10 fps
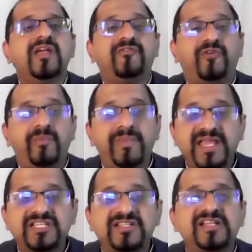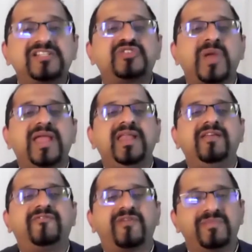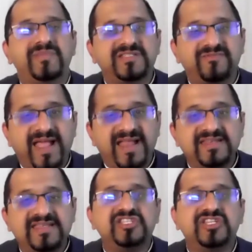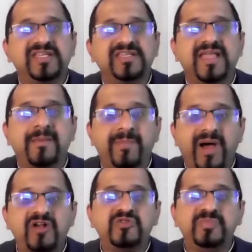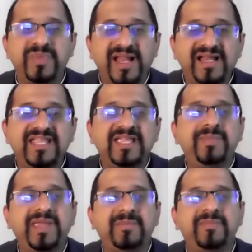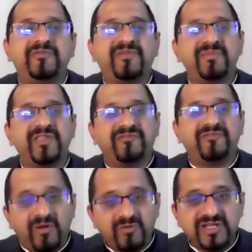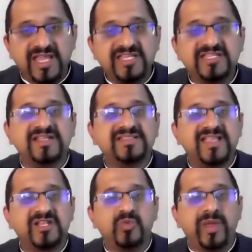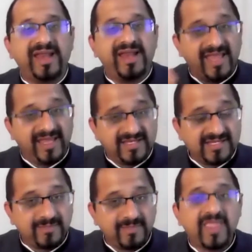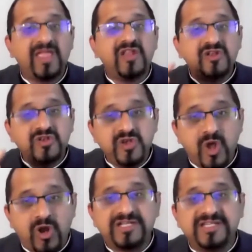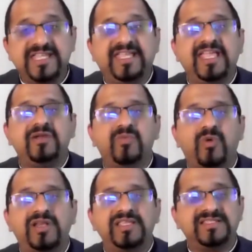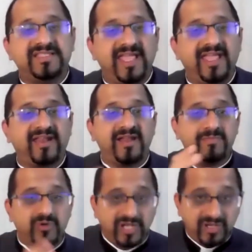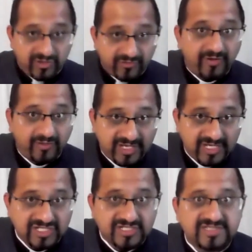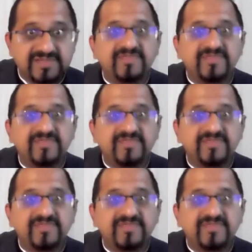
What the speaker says: Formational training from this vantage is about building people from the foundations that were laid, not digging what is there and putting new foundations.